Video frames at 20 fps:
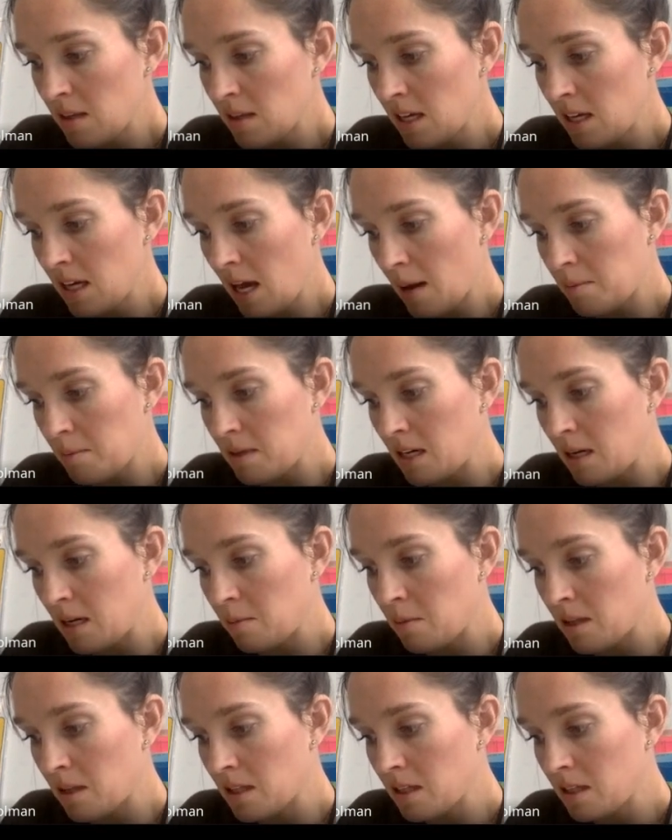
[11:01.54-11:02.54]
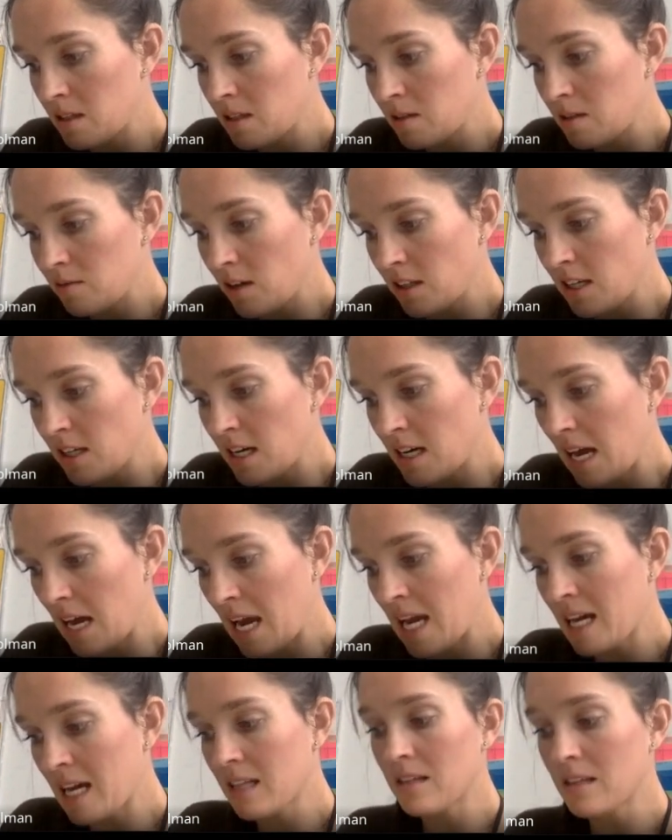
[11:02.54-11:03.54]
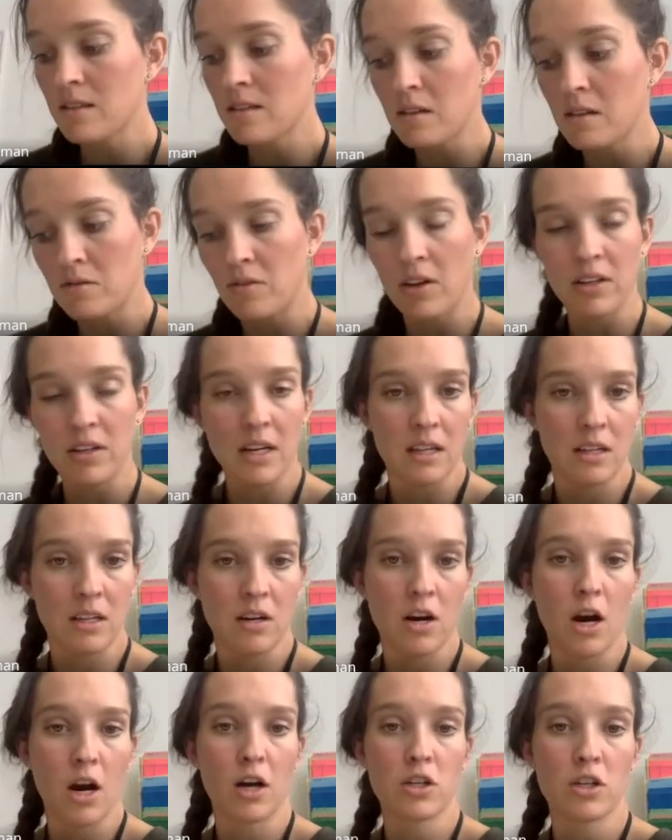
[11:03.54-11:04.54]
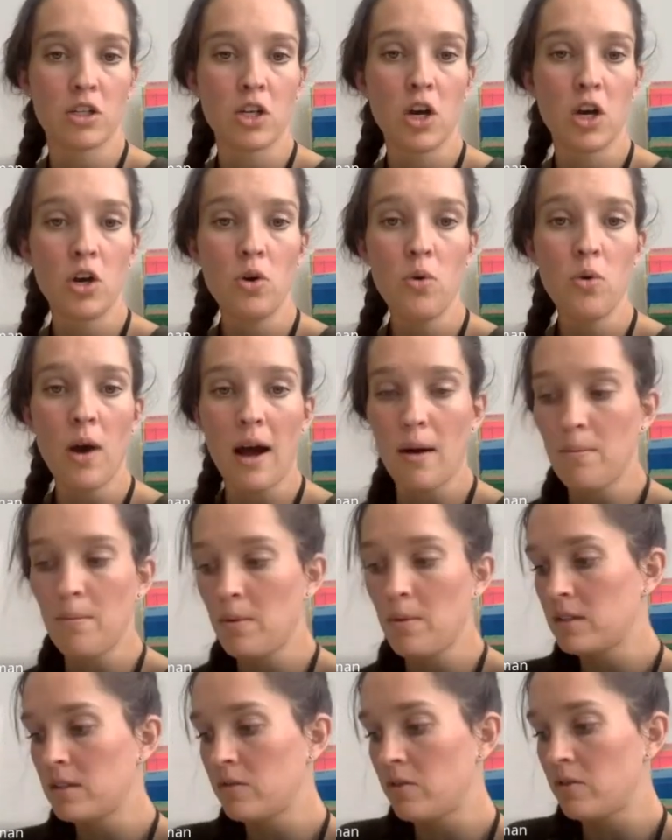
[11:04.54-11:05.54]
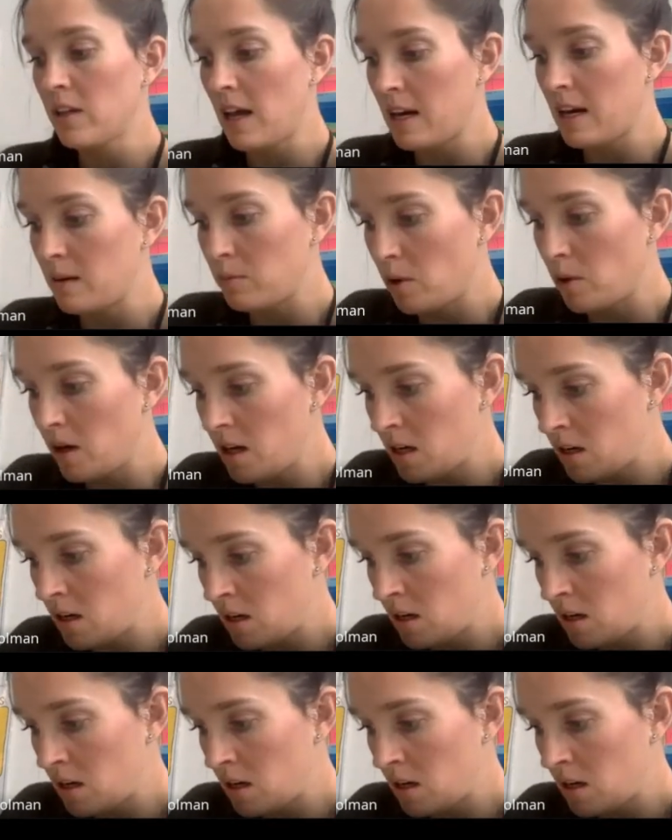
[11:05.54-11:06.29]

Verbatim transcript: thing happening, but this is filled in and this is filled in. There are two outputs for that input.